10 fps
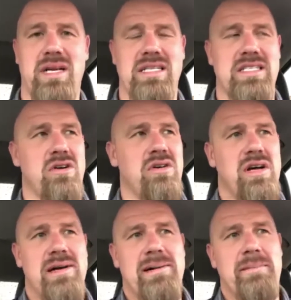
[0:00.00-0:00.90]
And so,
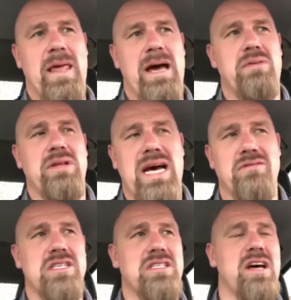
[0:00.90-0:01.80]
I, but that
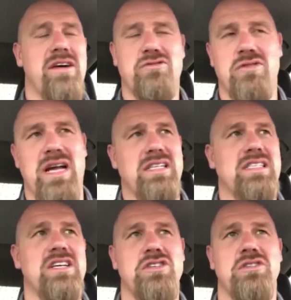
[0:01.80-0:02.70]
was a tough
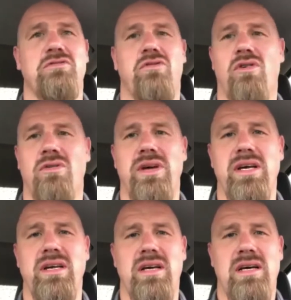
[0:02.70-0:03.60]
transition for
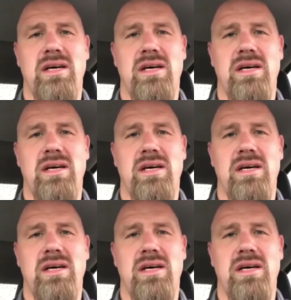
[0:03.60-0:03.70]
me